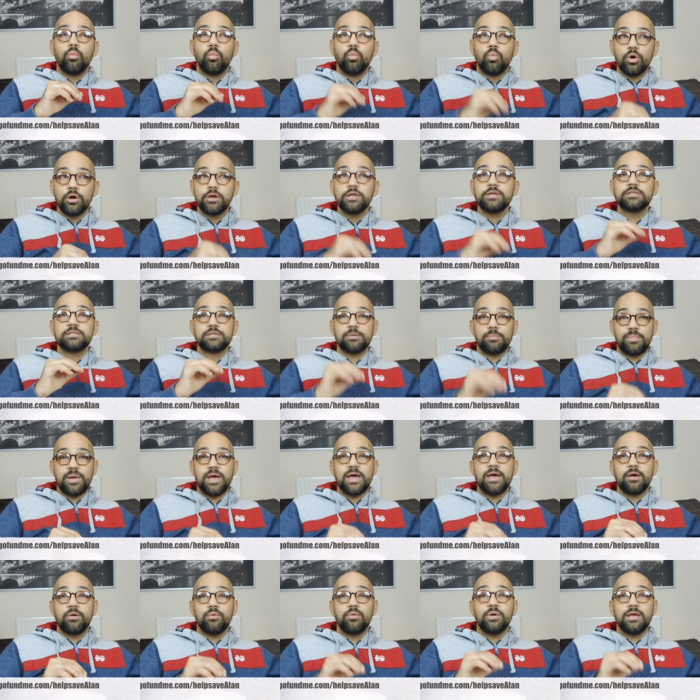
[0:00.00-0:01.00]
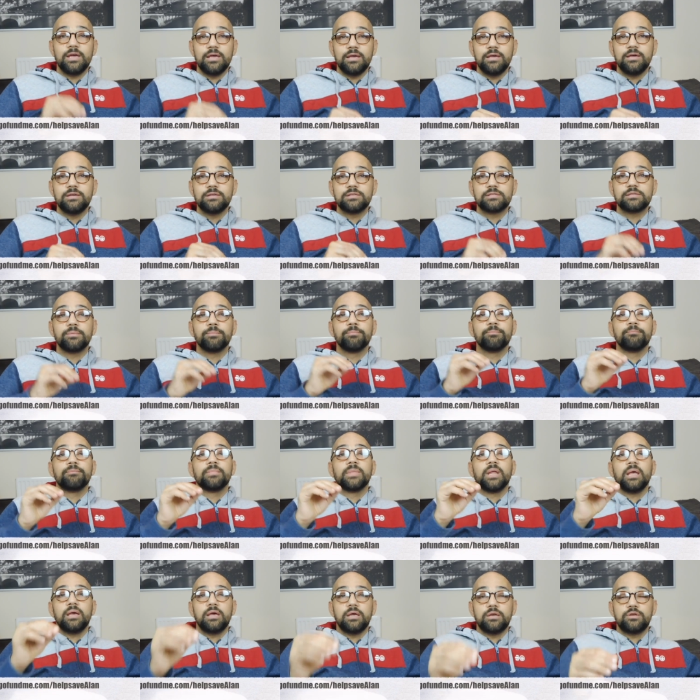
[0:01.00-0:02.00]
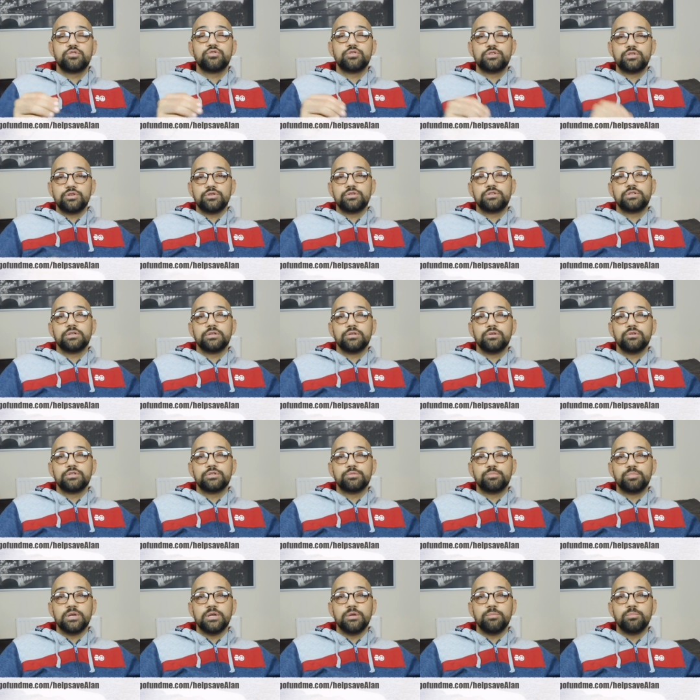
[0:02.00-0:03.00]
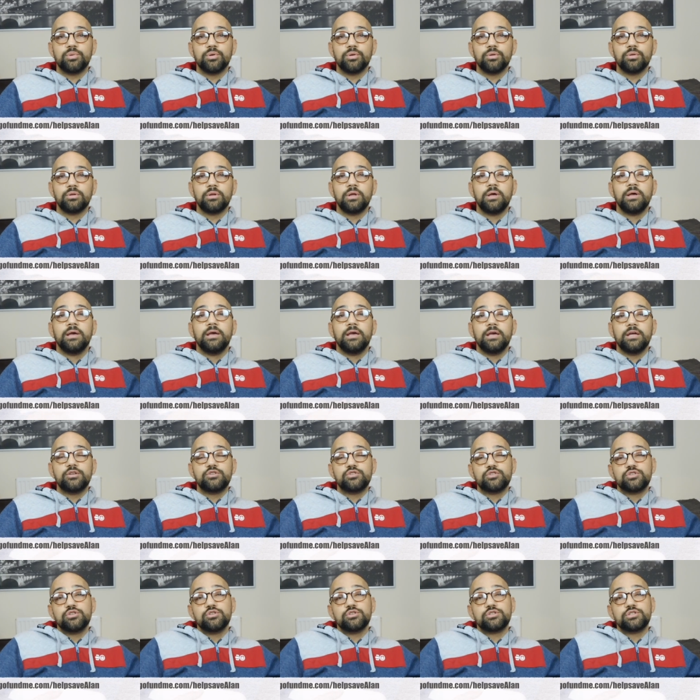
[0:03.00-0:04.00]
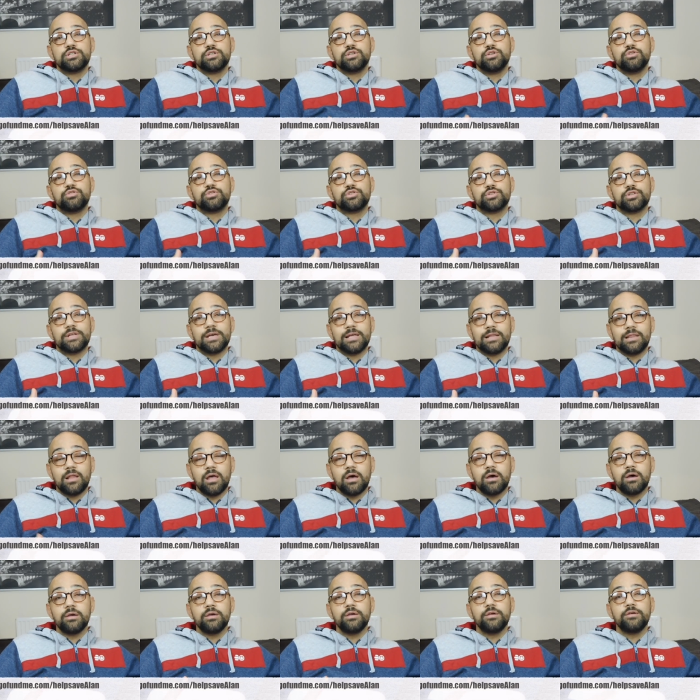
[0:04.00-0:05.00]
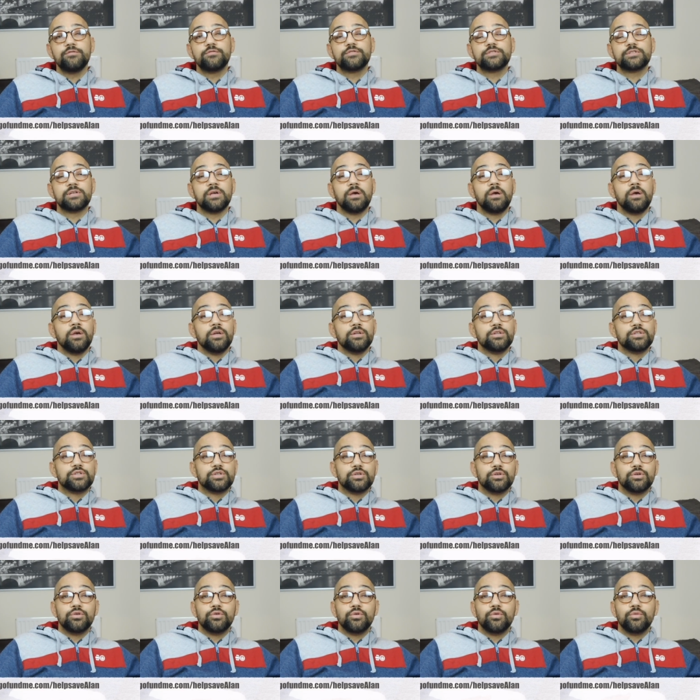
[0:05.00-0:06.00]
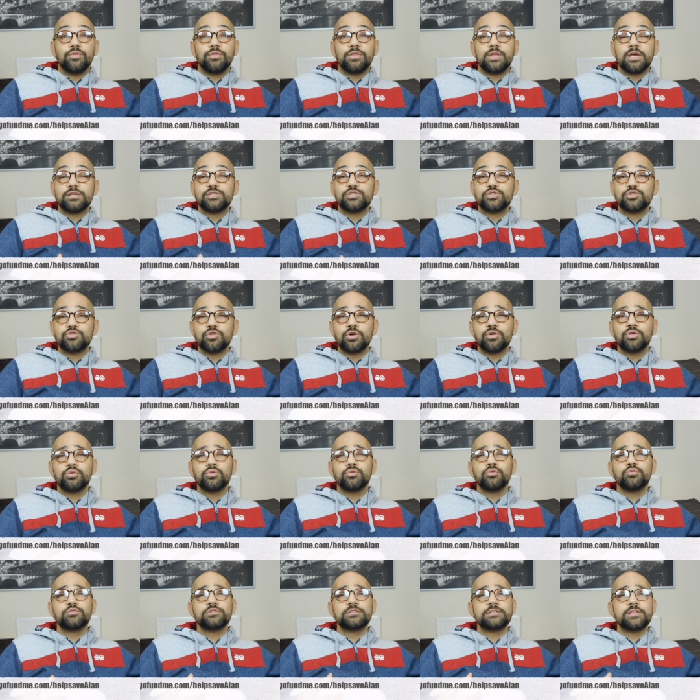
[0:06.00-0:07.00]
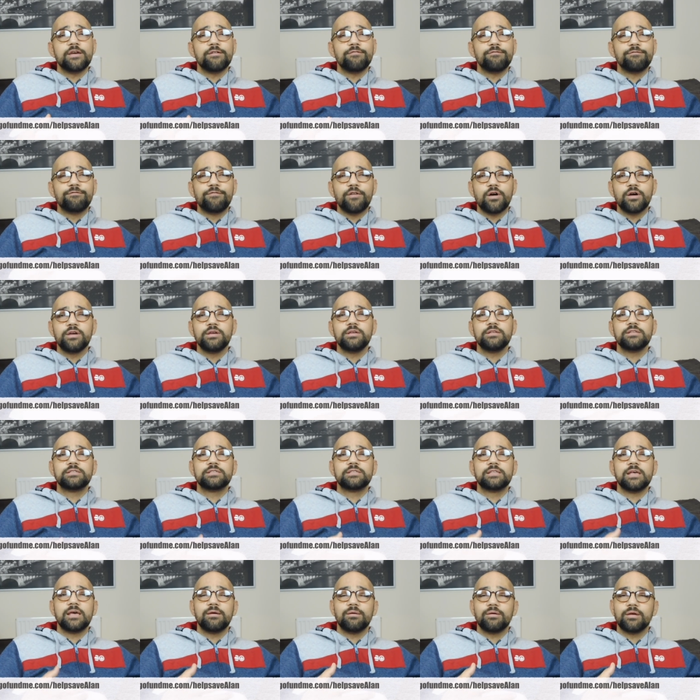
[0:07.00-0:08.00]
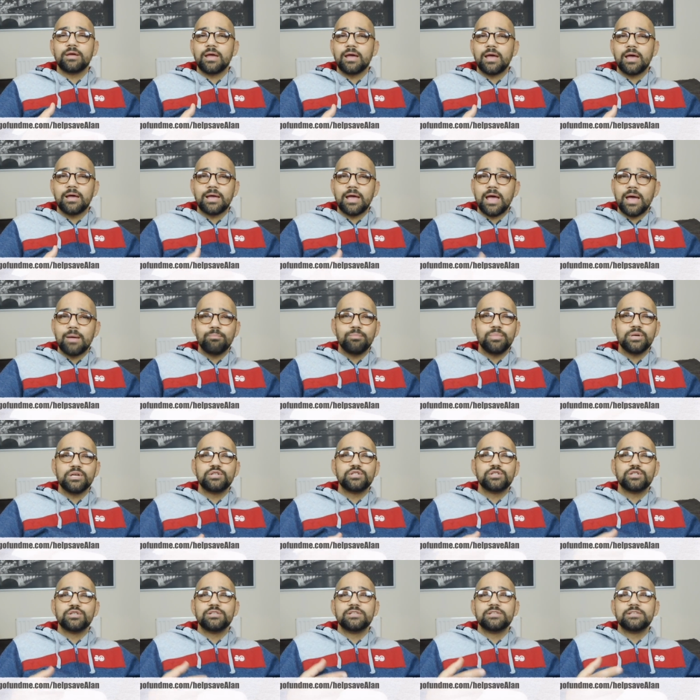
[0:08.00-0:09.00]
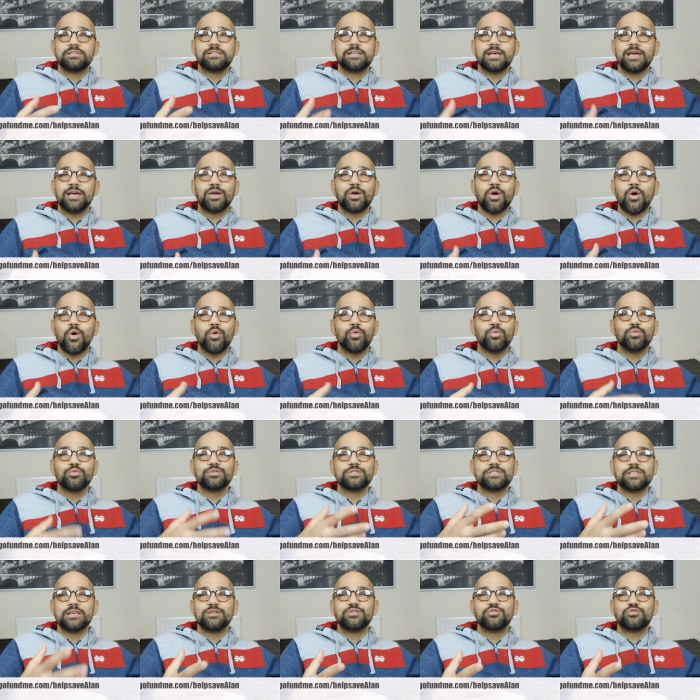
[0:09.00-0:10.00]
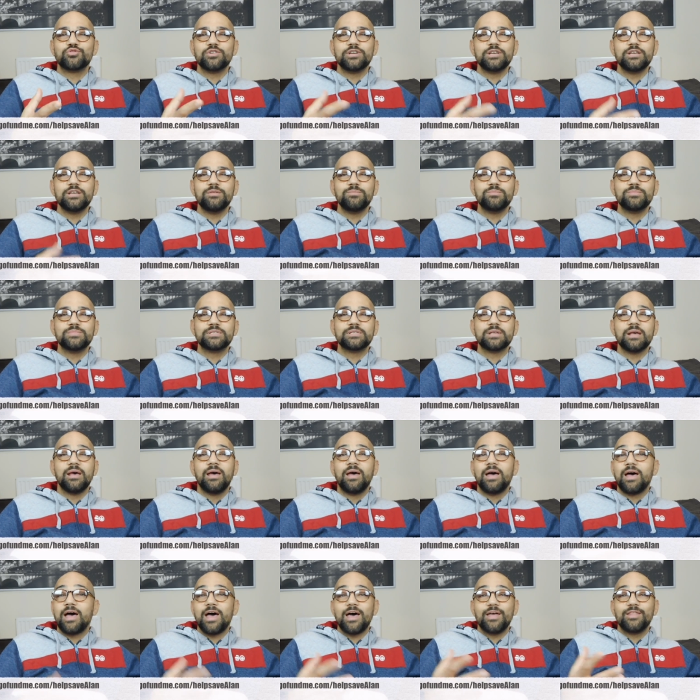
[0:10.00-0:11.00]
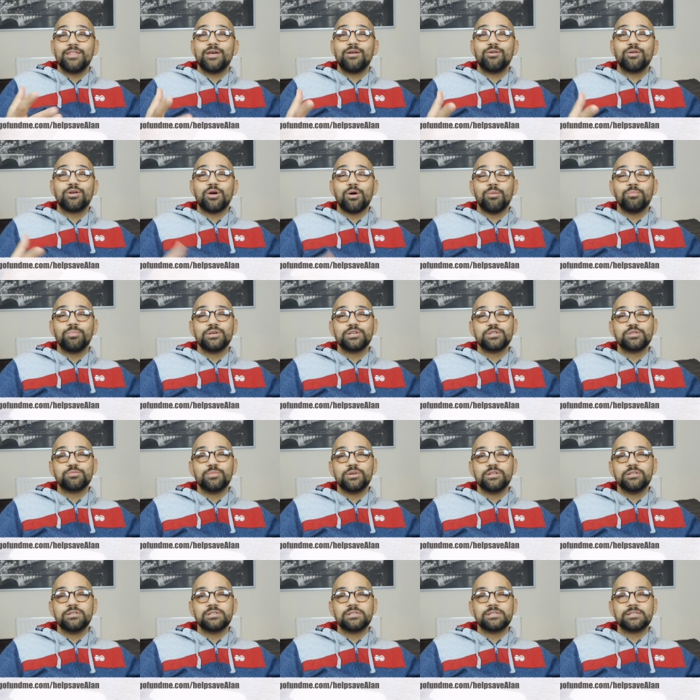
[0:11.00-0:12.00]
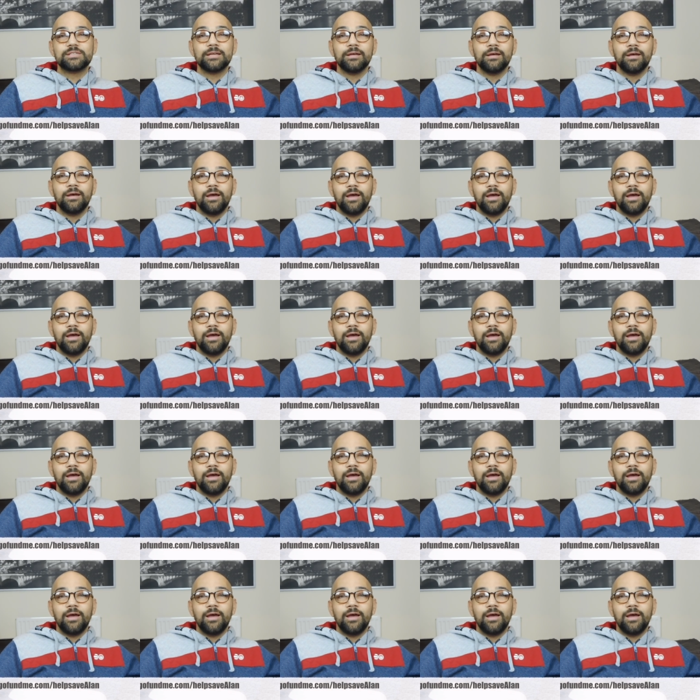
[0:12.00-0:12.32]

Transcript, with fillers: What it's about is introducing you to people, introducing you to their lives, to their struggles, their fights, their ambitions, their goals, their dreams, and their accomplishments.